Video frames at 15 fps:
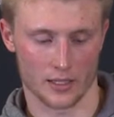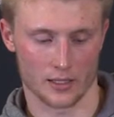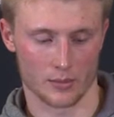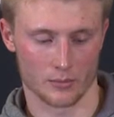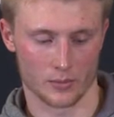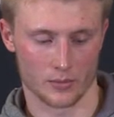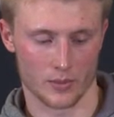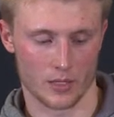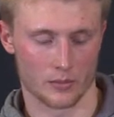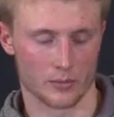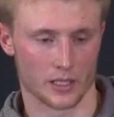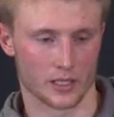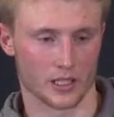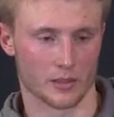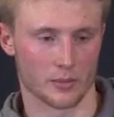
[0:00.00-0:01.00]
and I'm I to
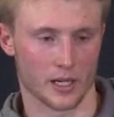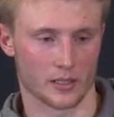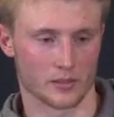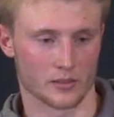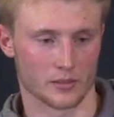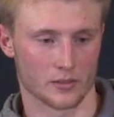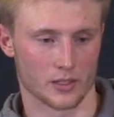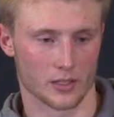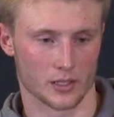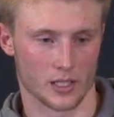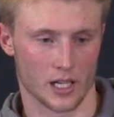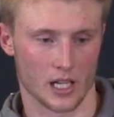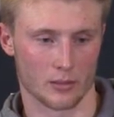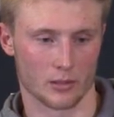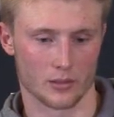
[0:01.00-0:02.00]
make an impact on the
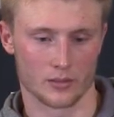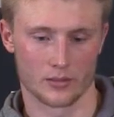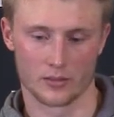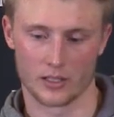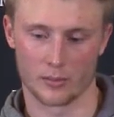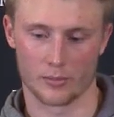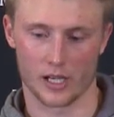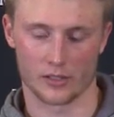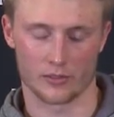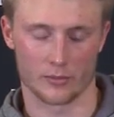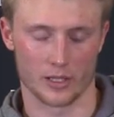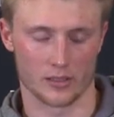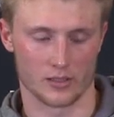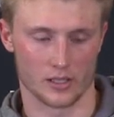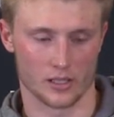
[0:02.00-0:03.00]
game and impact for
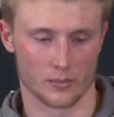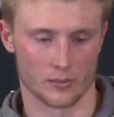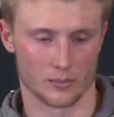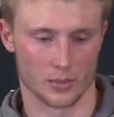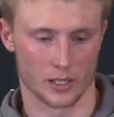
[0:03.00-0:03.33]
my team.